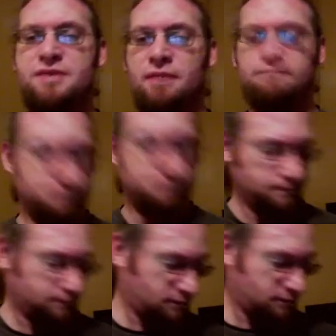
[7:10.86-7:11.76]
up,
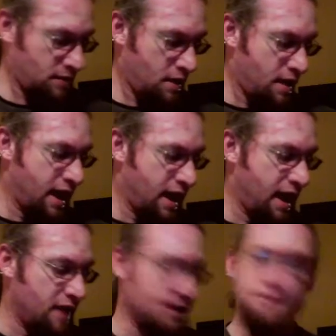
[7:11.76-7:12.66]

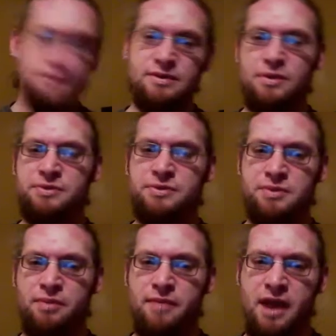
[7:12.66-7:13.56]
and he's a Sorcerer
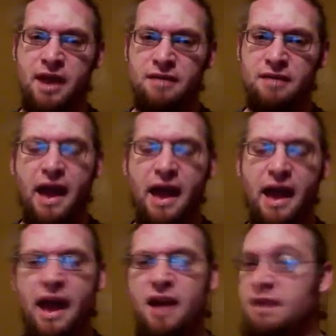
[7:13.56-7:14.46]
Supreme again,
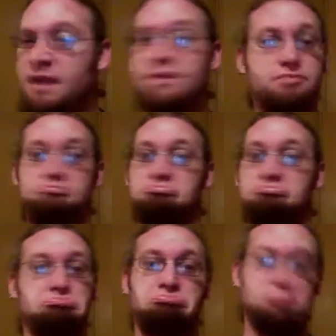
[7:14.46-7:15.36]
and he just
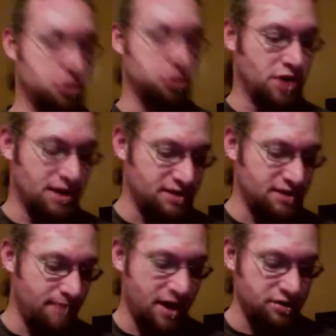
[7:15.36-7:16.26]
does
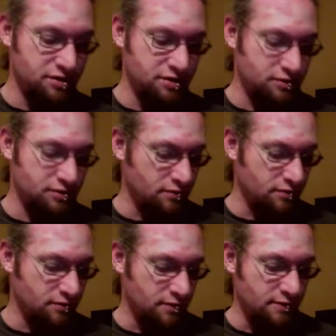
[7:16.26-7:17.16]
his magic
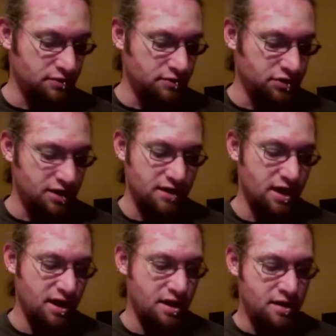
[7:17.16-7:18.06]

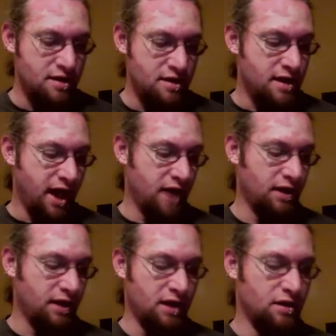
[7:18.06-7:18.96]
shindig,
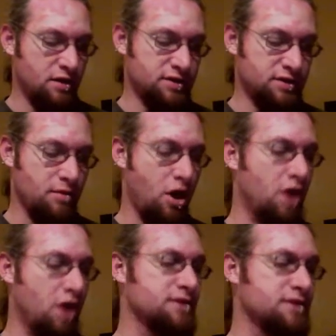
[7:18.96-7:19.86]
and in some
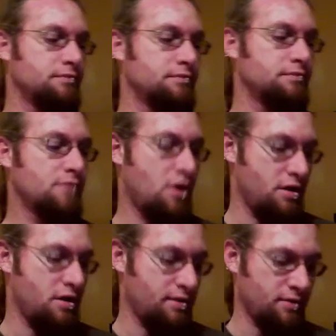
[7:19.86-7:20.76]
awesome
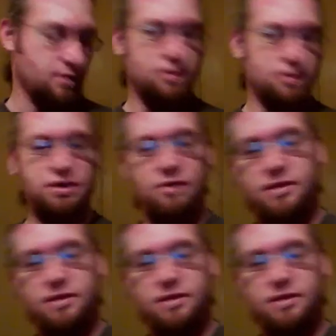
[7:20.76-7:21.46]
art, which I will show